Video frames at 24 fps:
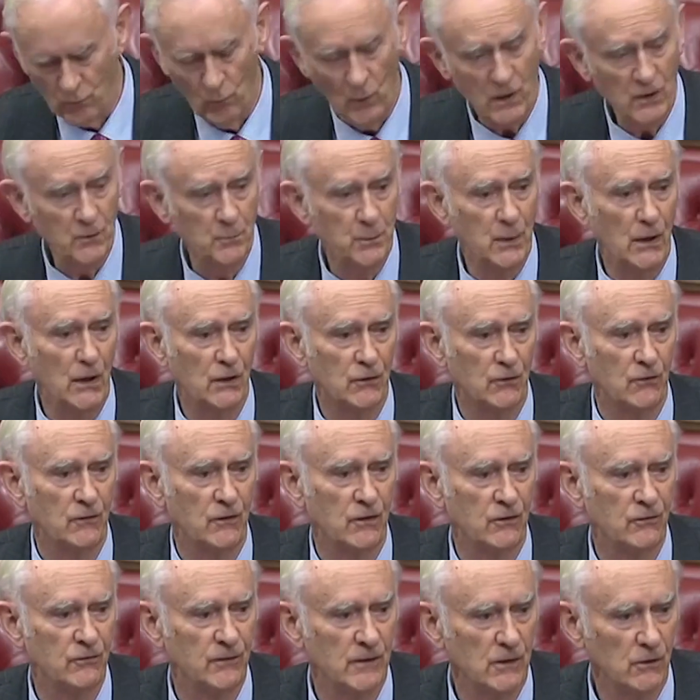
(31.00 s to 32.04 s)
in one part of
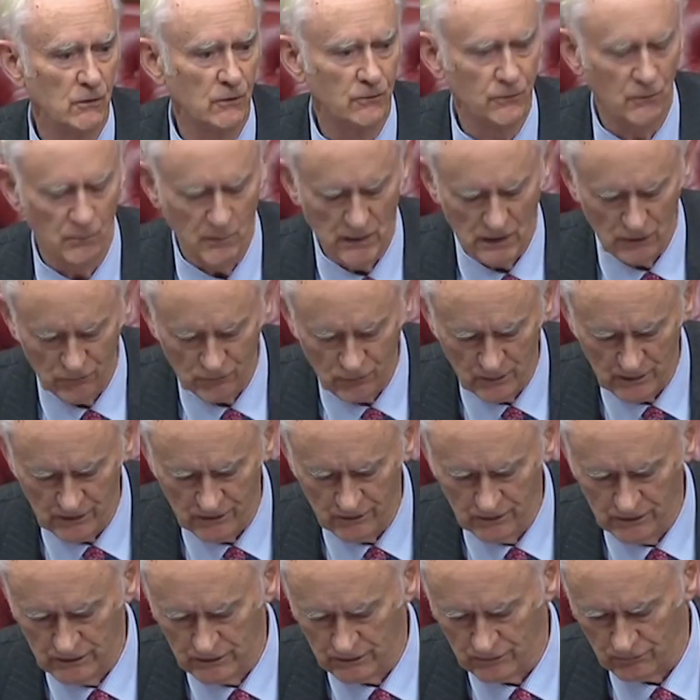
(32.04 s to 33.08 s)
this field for about
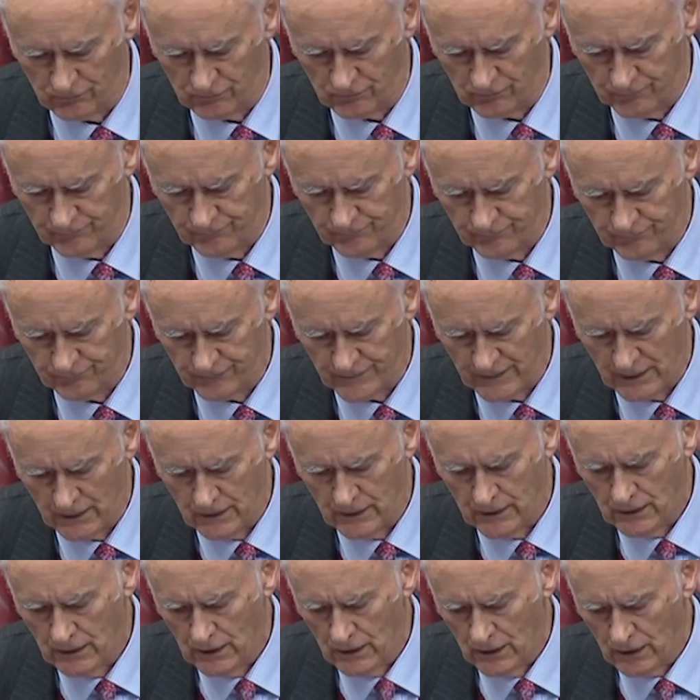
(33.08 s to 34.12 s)
20 years.
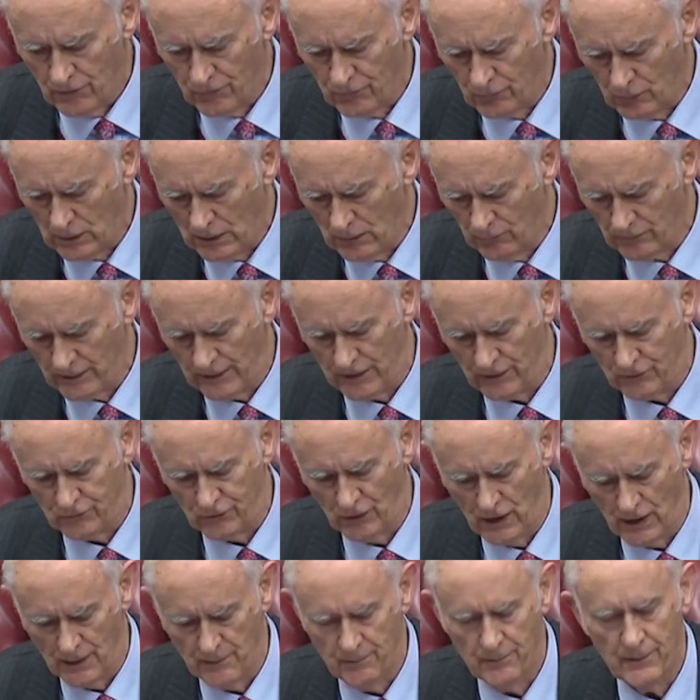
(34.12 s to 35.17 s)
Throughout that
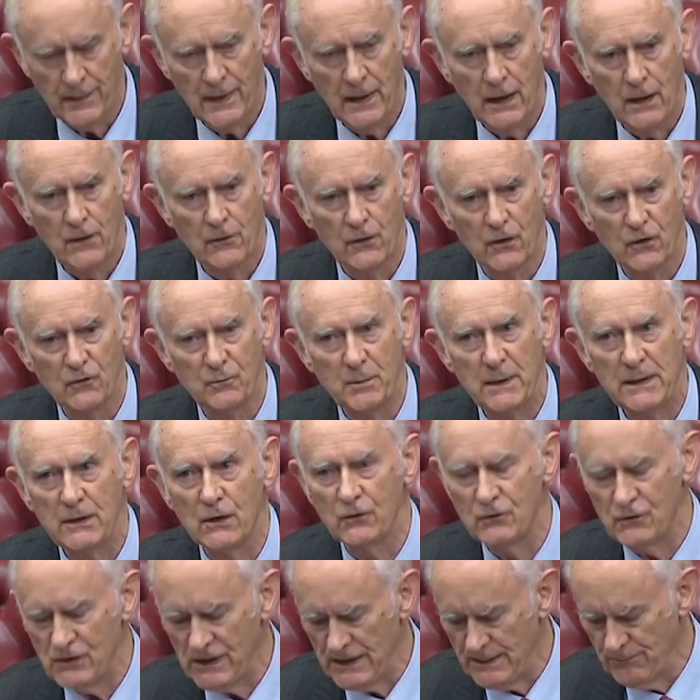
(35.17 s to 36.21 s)
time, there has been
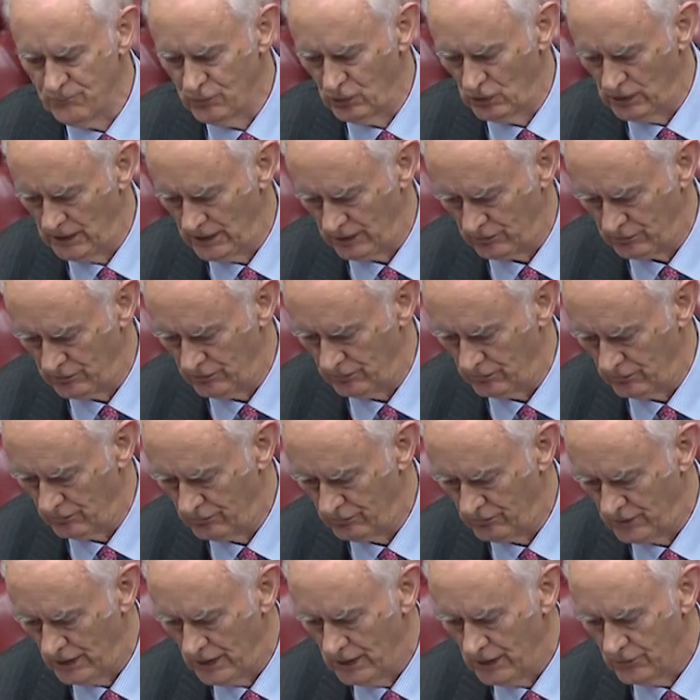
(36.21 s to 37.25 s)
a deep
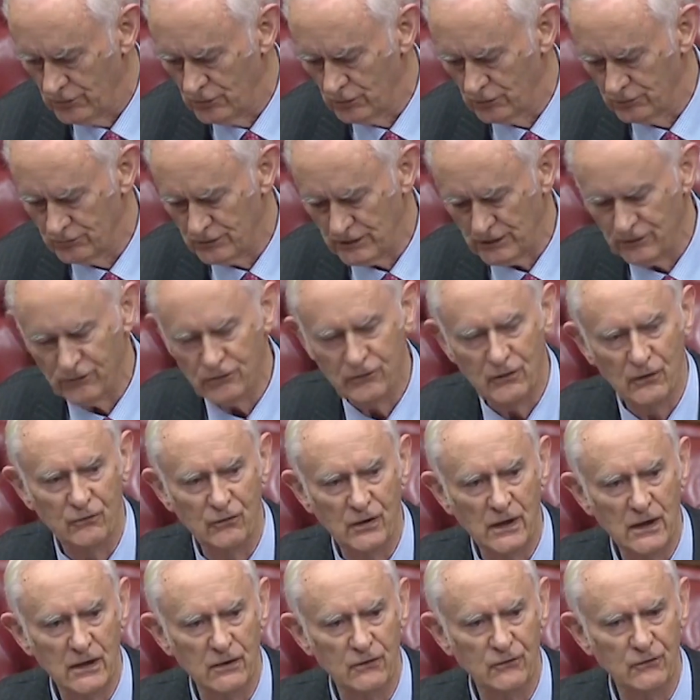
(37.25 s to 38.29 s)
reluctance to address the
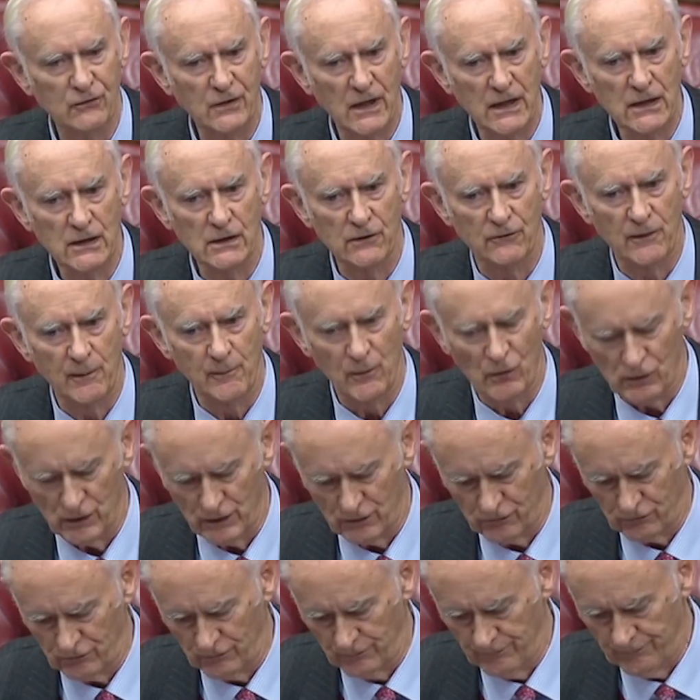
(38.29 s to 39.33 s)
sheer scale of
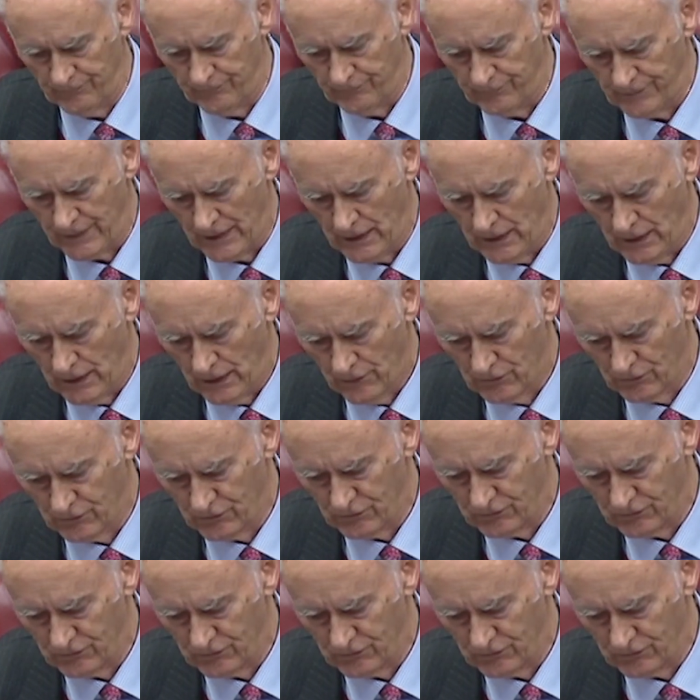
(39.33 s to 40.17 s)
immigration that